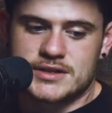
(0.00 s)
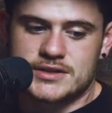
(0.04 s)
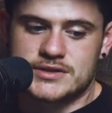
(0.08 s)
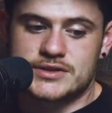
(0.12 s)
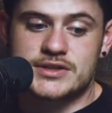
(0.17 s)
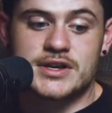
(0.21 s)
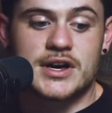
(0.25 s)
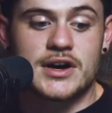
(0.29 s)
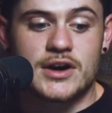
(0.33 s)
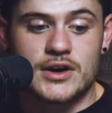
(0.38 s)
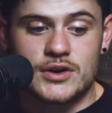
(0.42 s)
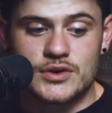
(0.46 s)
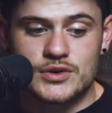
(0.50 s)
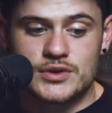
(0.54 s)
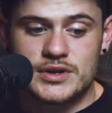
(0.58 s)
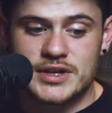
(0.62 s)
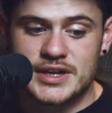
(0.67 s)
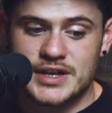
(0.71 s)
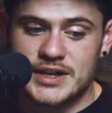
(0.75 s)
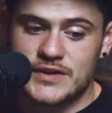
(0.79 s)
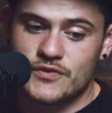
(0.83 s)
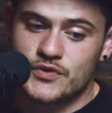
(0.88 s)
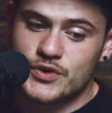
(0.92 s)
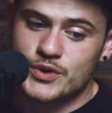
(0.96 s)
So
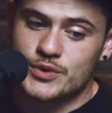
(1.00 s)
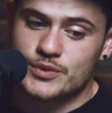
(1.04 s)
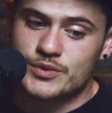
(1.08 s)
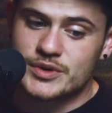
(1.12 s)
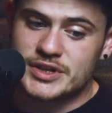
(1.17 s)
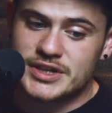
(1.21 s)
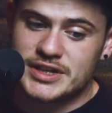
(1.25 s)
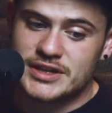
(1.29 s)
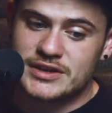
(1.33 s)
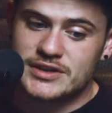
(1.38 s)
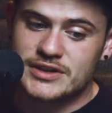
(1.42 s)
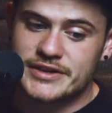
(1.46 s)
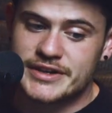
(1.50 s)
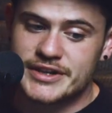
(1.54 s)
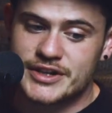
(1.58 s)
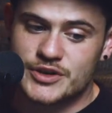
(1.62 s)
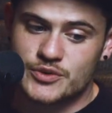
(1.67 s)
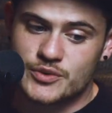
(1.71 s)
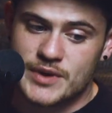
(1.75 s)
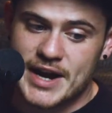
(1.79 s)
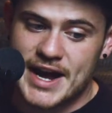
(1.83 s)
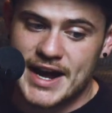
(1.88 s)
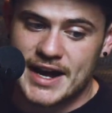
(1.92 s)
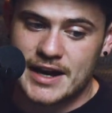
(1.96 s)
if you're really
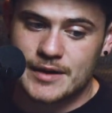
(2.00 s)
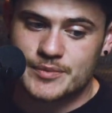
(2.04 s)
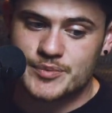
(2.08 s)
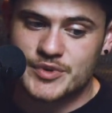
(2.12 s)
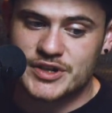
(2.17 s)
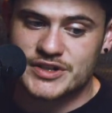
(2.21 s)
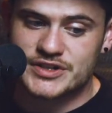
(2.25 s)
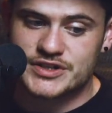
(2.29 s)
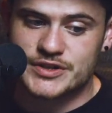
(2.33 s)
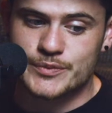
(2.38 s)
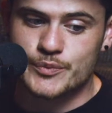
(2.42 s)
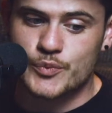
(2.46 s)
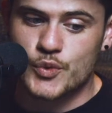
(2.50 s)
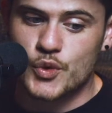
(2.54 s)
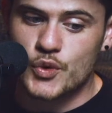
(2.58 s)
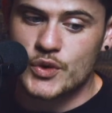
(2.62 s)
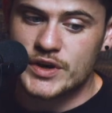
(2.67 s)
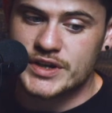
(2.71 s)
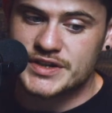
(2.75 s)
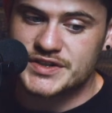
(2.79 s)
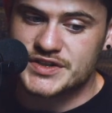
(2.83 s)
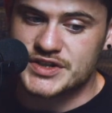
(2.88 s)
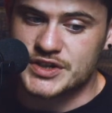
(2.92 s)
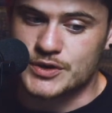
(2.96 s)
looking to rack up on some
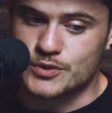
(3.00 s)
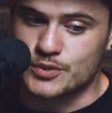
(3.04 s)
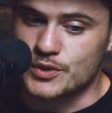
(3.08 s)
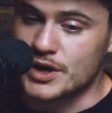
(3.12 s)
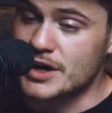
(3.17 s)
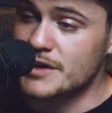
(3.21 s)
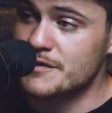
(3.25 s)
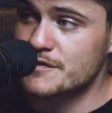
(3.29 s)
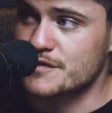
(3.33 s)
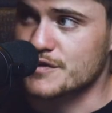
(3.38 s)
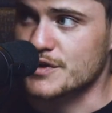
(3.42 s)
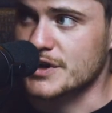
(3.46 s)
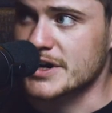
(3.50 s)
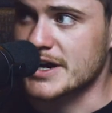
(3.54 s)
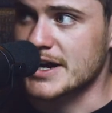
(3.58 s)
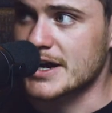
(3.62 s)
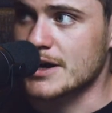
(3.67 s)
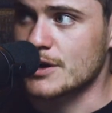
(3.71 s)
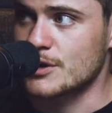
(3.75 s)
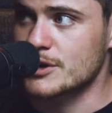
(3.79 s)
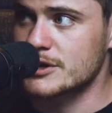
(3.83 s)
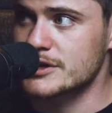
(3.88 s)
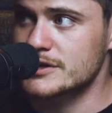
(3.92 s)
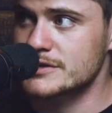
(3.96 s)
points, you run for an
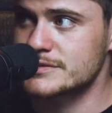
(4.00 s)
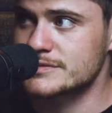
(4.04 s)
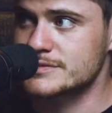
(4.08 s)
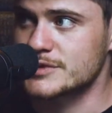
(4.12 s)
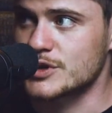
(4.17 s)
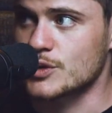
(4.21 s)
hour,